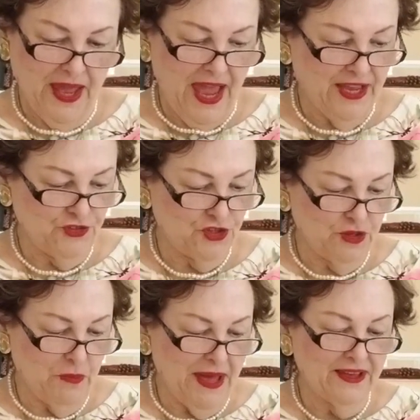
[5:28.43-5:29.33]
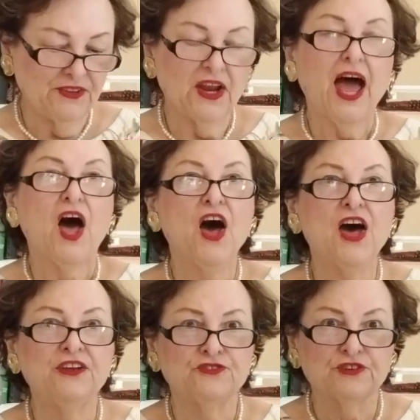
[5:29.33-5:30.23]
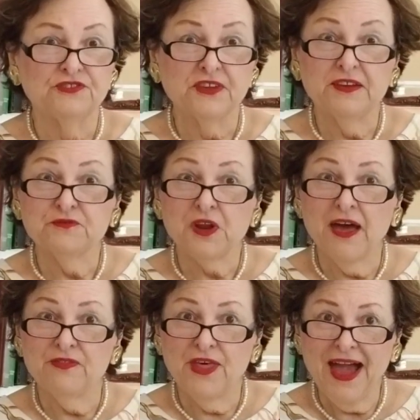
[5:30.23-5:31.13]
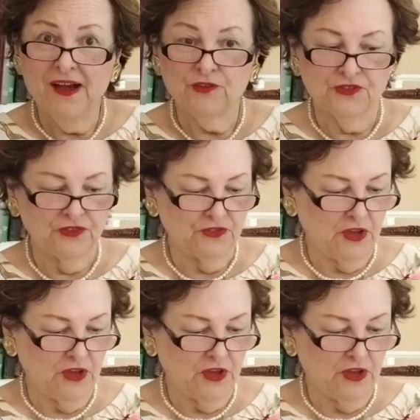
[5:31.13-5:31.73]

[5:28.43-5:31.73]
and she baked hundreds, if not thousands,